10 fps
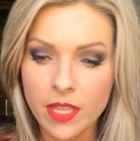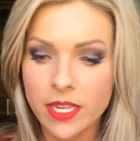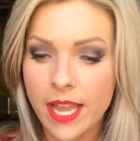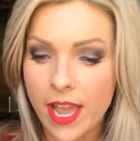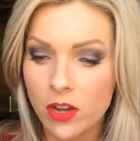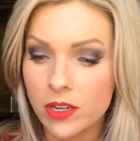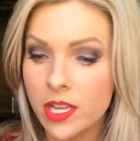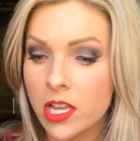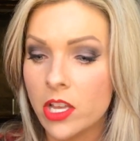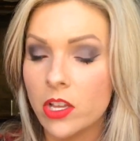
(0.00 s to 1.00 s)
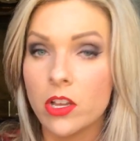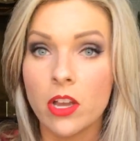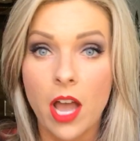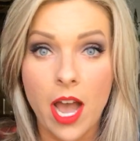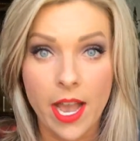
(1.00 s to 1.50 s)
Now,
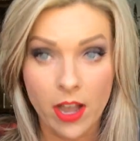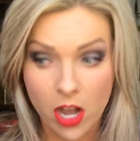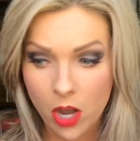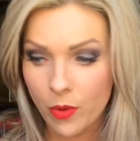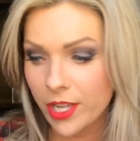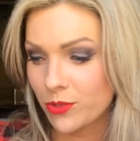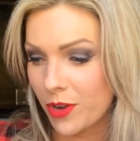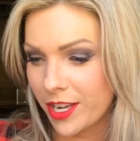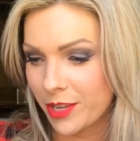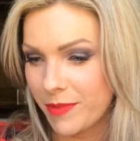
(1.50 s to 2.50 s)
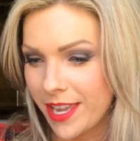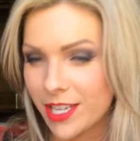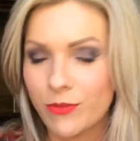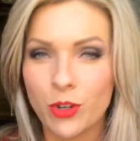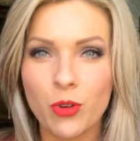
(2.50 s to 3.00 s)
I always
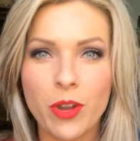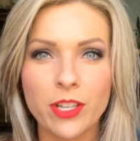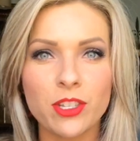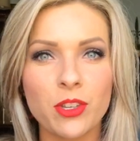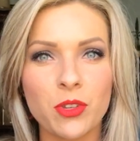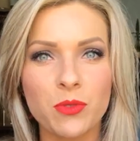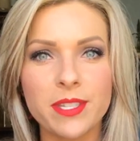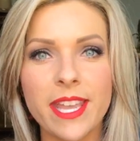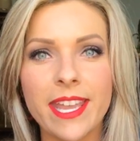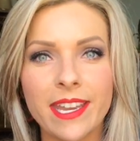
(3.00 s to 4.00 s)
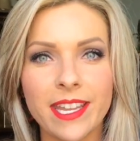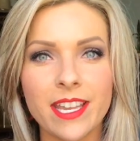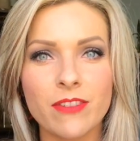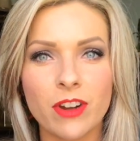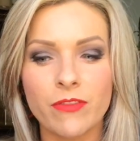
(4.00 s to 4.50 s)
recommend if you're going to use
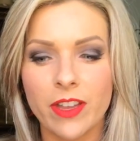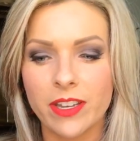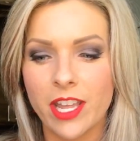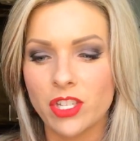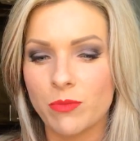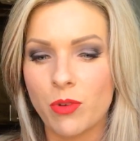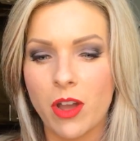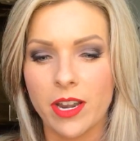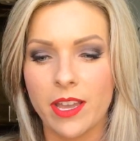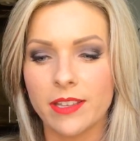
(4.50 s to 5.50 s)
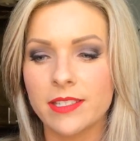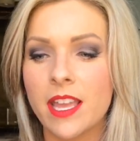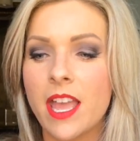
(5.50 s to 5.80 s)
any of our foundation products,